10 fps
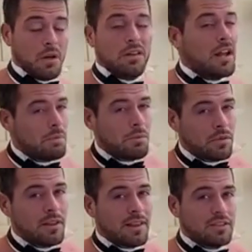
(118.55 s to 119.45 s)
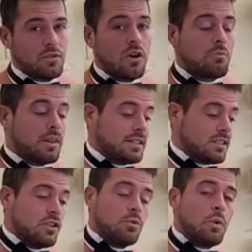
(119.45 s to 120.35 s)
A lot of people think that's wrong, but that's a
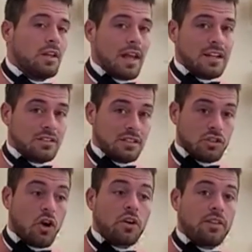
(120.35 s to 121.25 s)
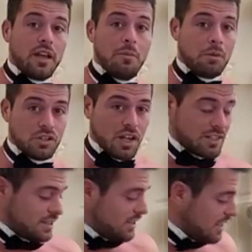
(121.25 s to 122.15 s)
good way to actually target the upper
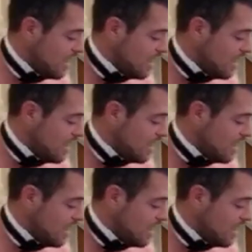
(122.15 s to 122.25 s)
chest.